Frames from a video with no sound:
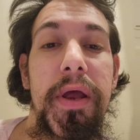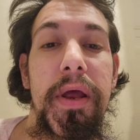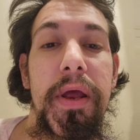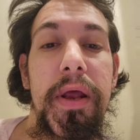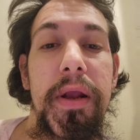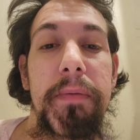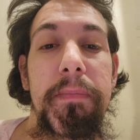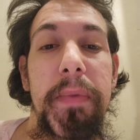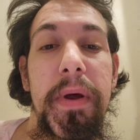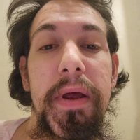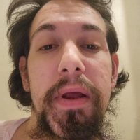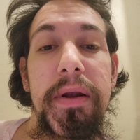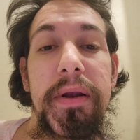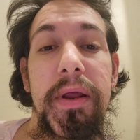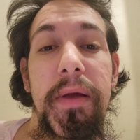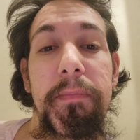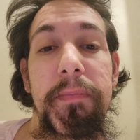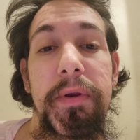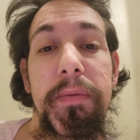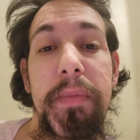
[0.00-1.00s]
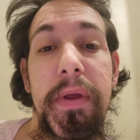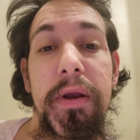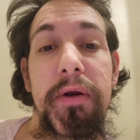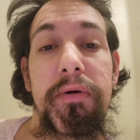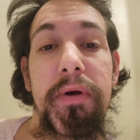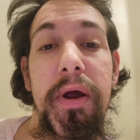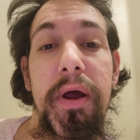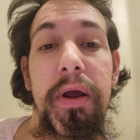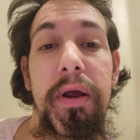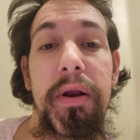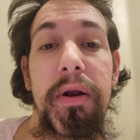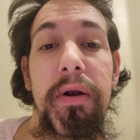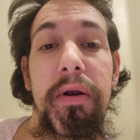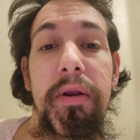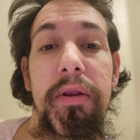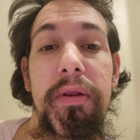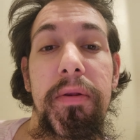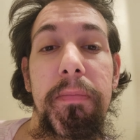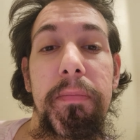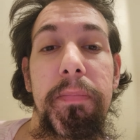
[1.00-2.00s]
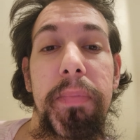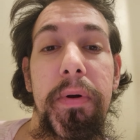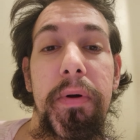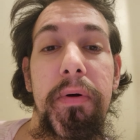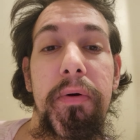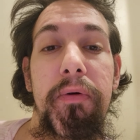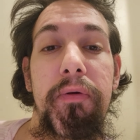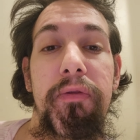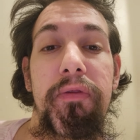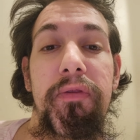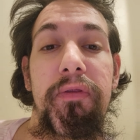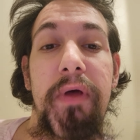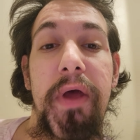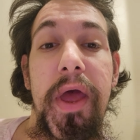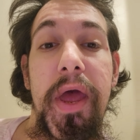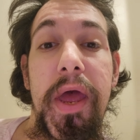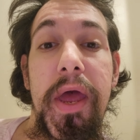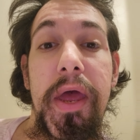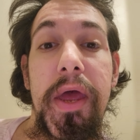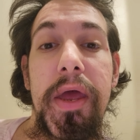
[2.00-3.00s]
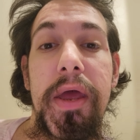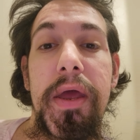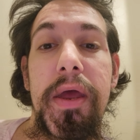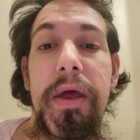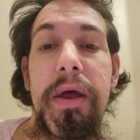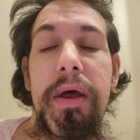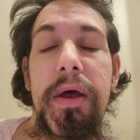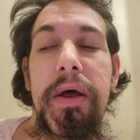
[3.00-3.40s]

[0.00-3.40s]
in my attempt to make dragons both A,